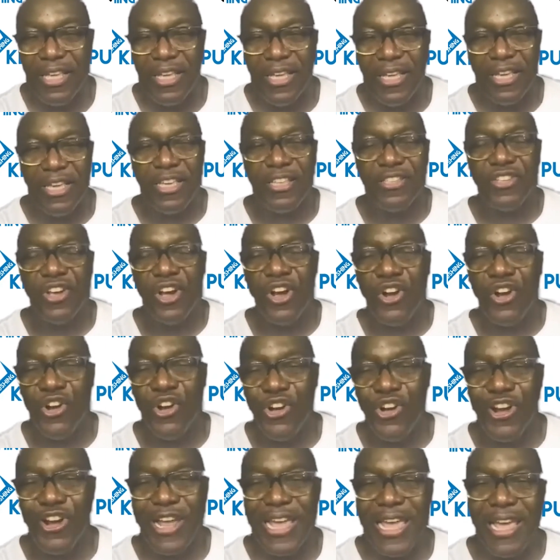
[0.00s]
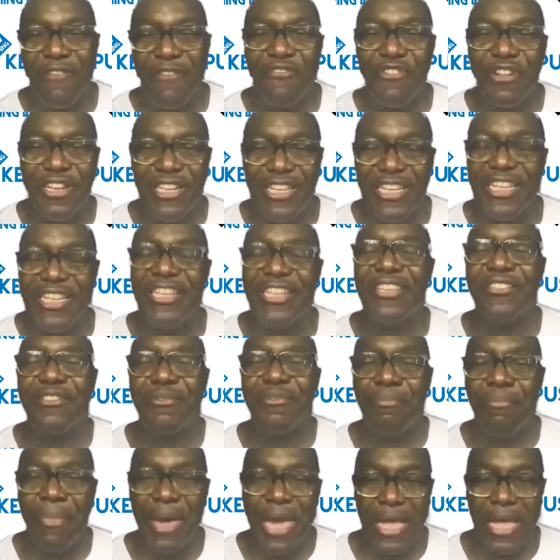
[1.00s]
his or her every need is
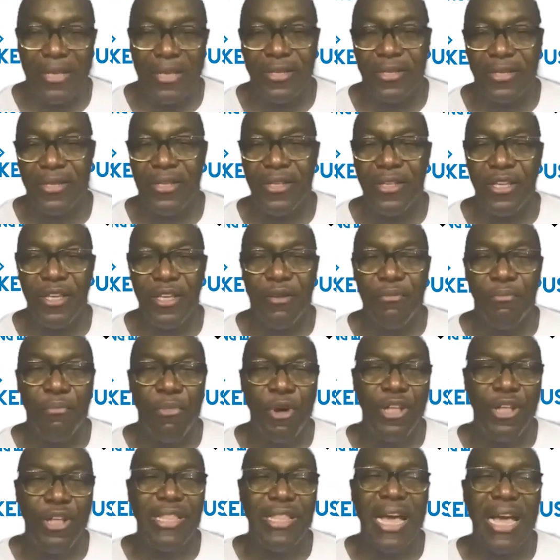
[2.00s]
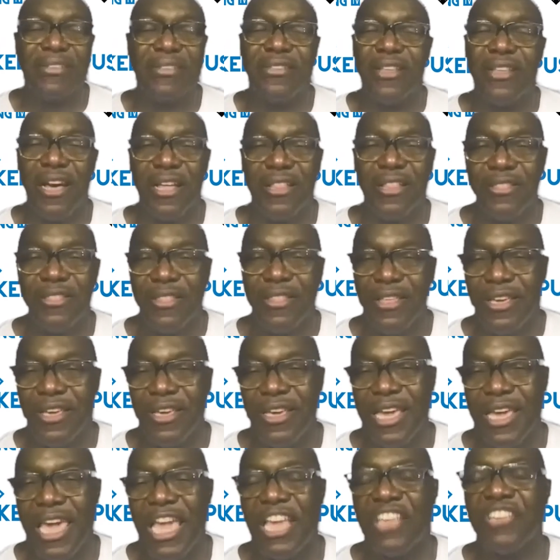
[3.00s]
met. But that's not
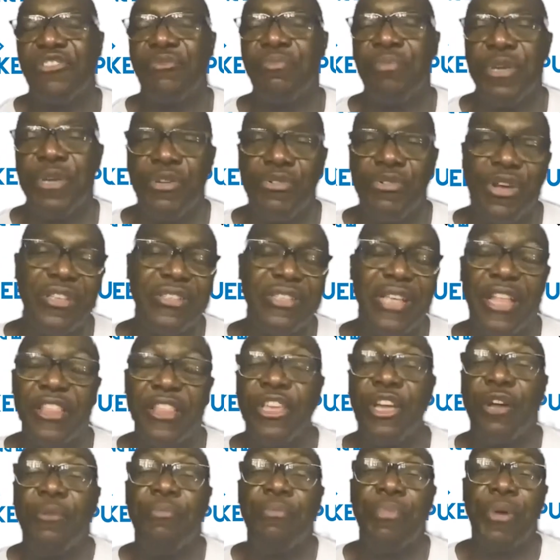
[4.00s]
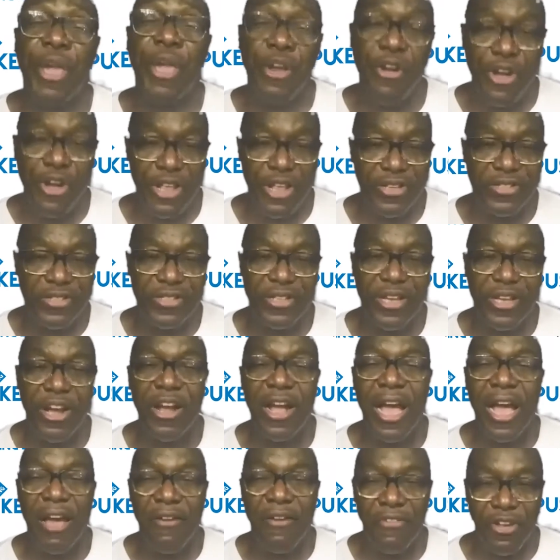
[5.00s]
the experience that their parents are
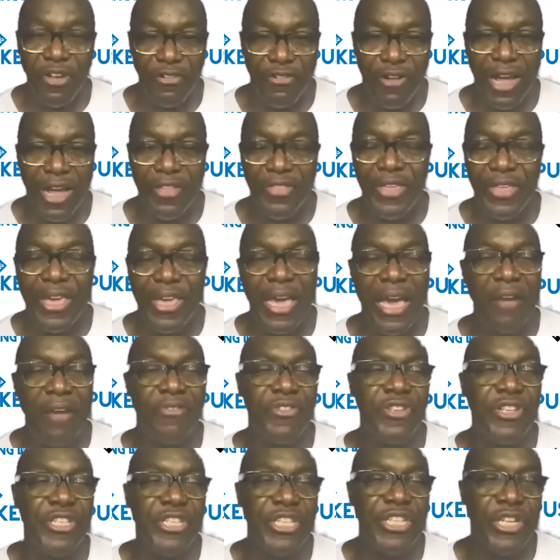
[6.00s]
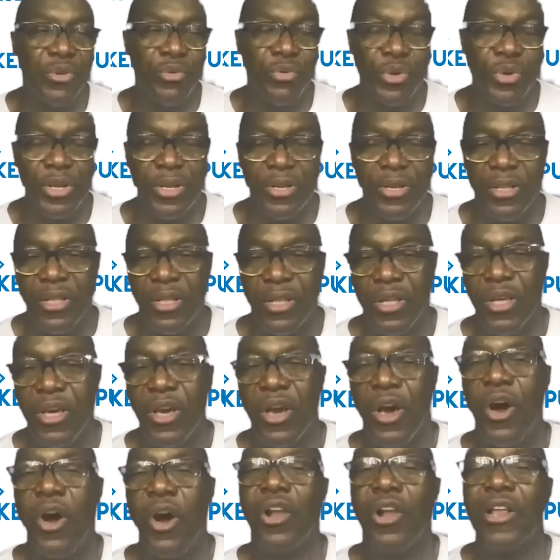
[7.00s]
having, right? They have to deal with
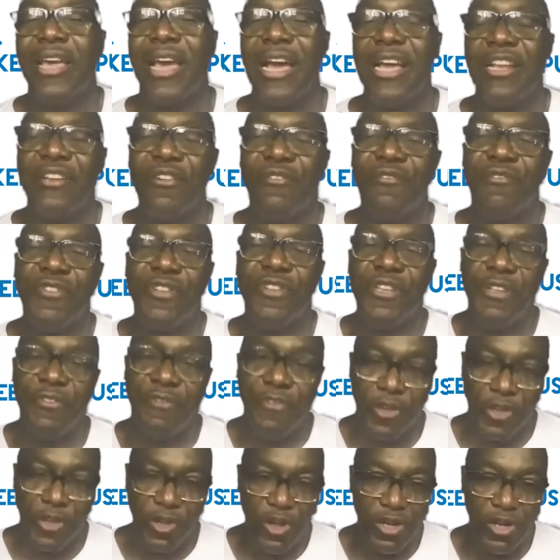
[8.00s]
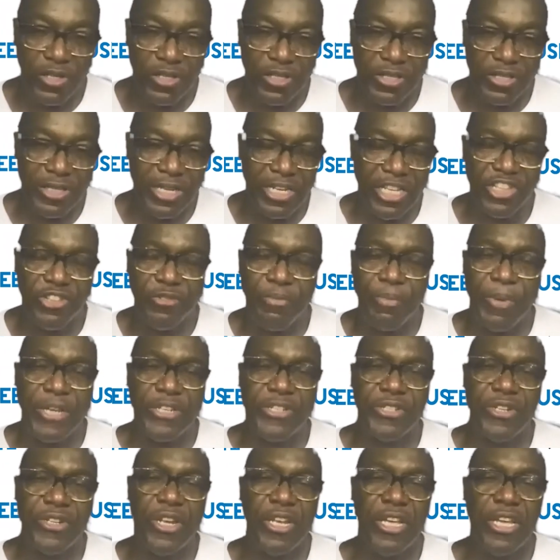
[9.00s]
all kinds of difficulties, and
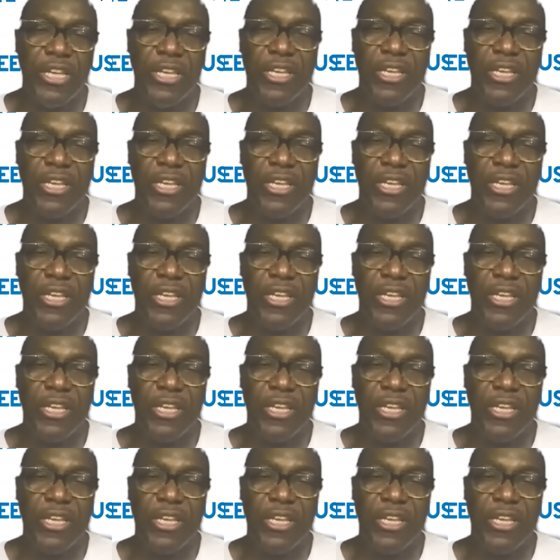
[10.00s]
especially